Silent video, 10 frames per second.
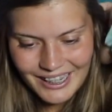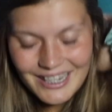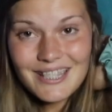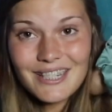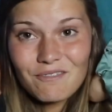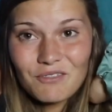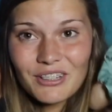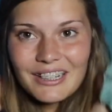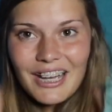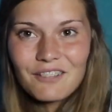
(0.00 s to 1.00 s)
It's
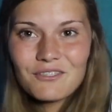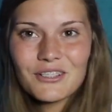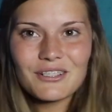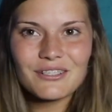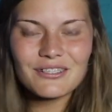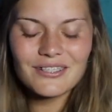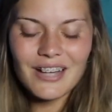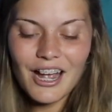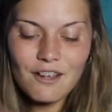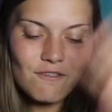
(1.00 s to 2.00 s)
different. I
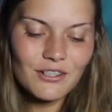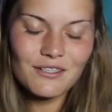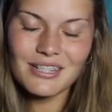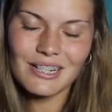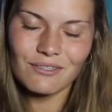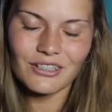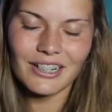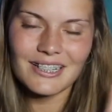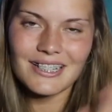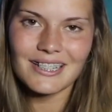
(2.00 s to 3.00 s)
feel
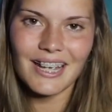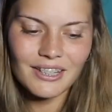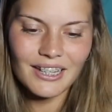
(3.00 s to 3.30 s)
different,